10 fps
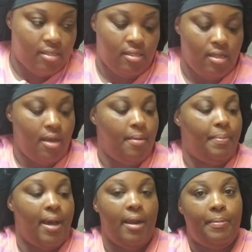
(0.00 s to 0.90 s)
some
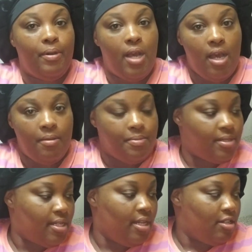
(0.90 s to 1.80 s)
pineapple
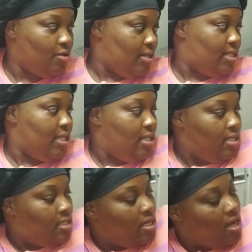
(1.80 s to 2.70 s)
cups. He enjoys
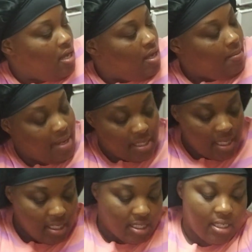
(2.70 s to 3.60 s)
these. My
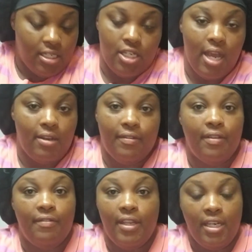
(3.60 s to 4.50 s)
son is a child of
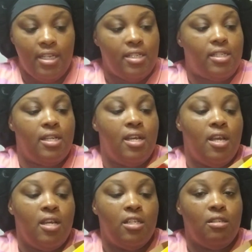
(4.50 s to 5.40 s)
convenience.
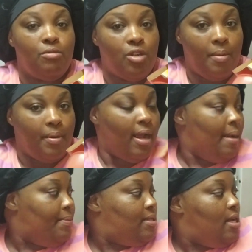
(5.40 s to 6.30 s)
Some strawberry
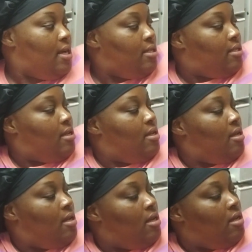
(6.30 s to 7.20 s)
applesauce.
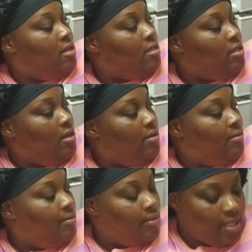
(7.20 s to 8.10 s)
So
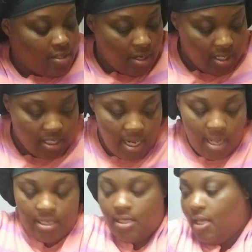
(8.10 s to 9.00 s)
these are his
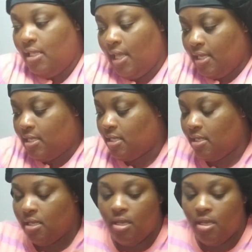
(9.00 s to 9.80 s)
snacks that he loves.